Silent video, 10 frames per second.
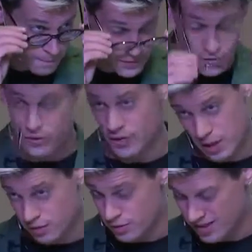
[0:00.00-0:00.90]
this
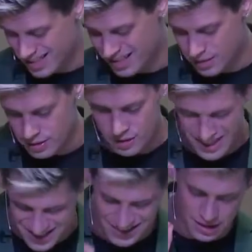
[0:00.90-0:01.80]
is the
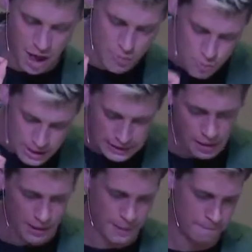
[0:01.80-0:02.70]
statistic I really
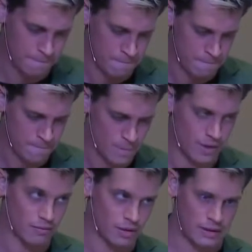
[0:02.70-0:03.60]
like.
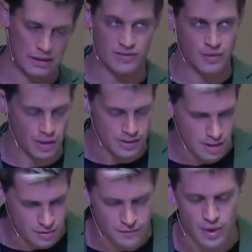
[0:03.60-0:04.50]
I don't like it, it's fucking
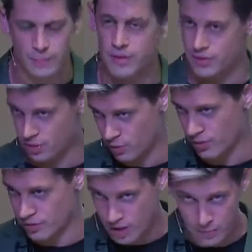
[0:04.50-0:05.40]
terrifying, but this is the
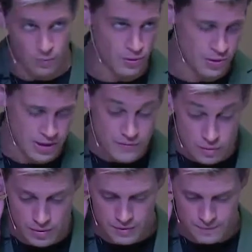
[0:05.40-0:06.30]
one that I want to leave
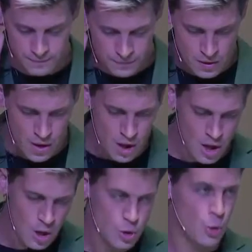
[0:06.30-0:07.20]
you with.
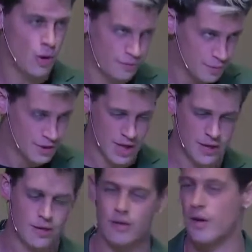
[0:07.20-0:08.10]

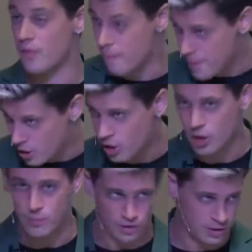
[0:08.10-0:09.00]
12% of
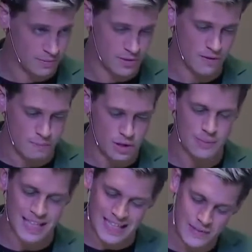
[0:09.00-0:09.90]
American Muslims, of
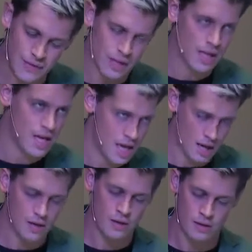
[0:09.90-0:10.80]
Muslims living
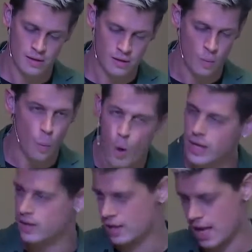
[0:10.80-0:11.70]
here,
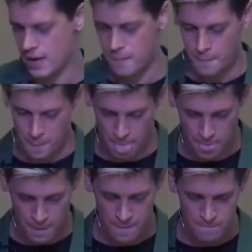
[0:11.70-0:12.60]
1 in 10,
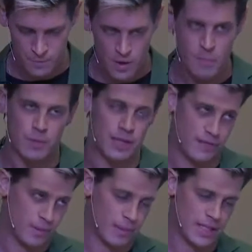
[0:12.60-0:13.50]

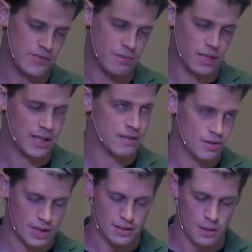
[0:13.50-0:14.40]
believe that blasphemy
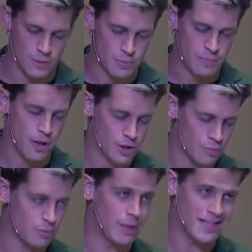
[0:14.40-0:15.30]
against Islam should be
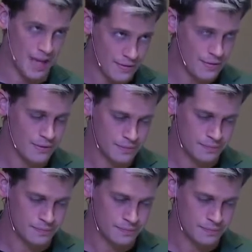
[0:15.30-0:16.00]
punishable by death.